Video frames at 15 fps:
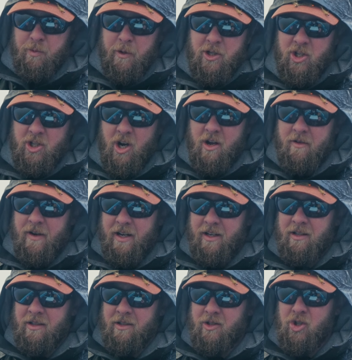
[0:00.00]
switched over
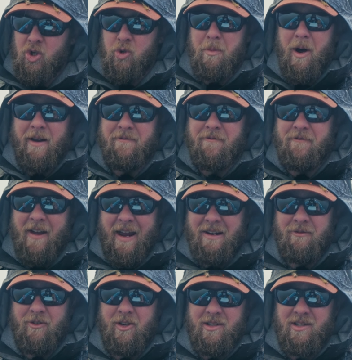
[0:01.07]
to my
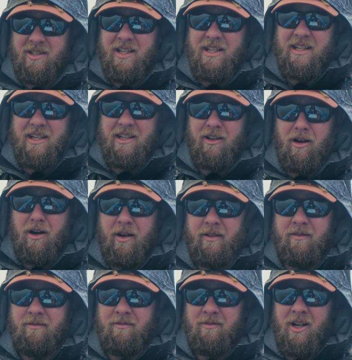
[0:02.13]
favorite sinking
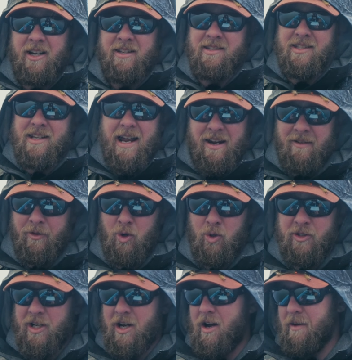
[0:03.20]
line, I'd say of all
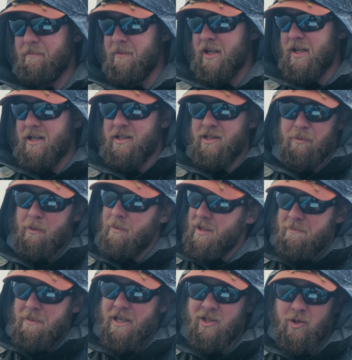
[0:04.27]
time. It's probably
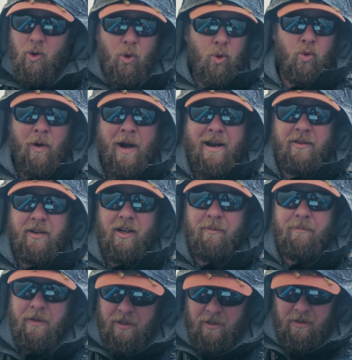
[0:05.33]
the best all-rounder.
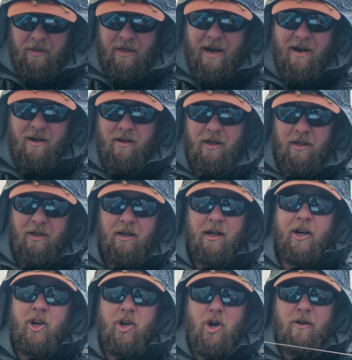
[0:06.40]
Now,
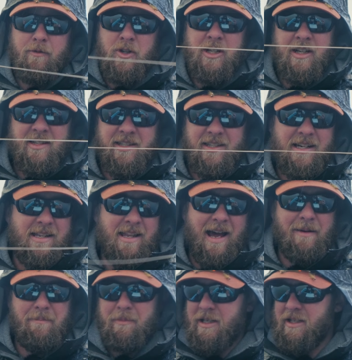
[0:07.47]
I don't know if you can see
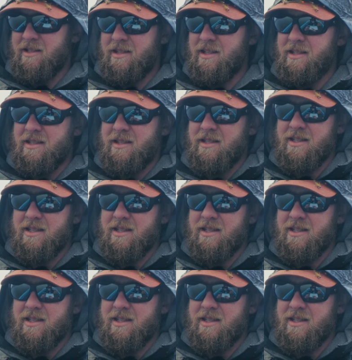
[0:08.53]
that because this is the